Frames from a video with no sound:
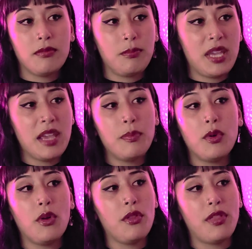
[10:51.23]

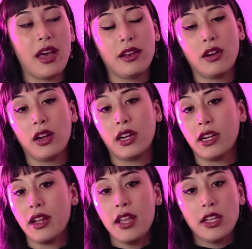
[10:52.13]
people that
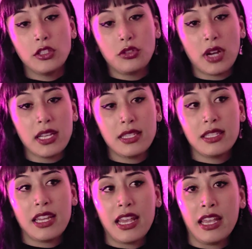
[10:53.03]
are
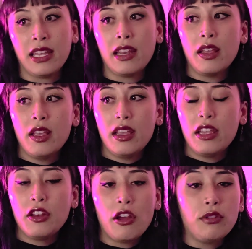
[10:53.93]
dressed in,
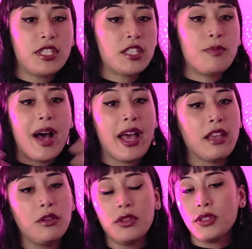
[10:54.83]

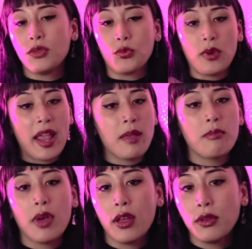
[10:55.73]
smiles,
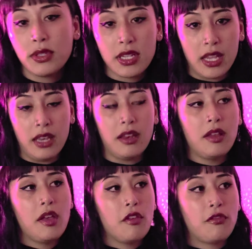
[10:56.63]
rainbows, and
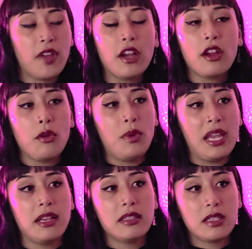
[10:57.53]
fairy
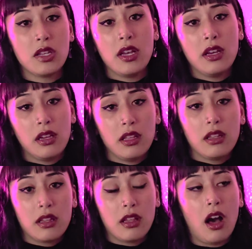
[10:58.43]
wings.
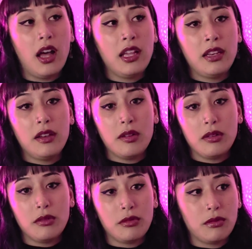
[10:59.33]
God,
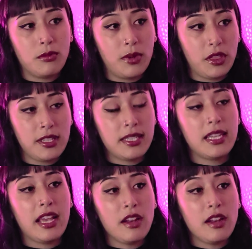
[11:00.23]
with the state